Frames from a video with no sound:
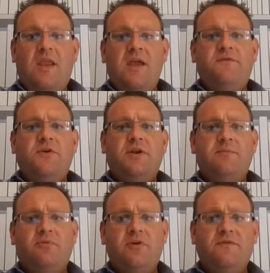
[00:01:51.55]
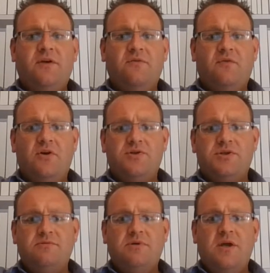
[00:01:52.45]
if you can improve the
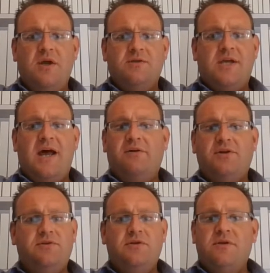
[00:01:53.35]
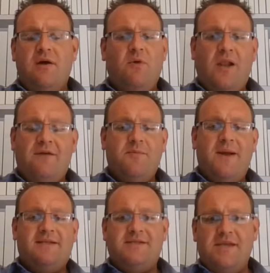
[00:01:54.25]
conversion, so how do you do that? Well, have a
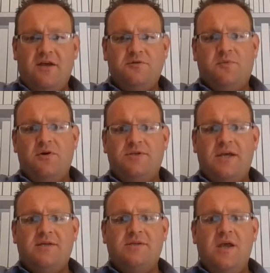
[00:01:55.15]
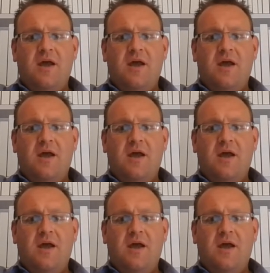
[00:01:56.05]
better sales process.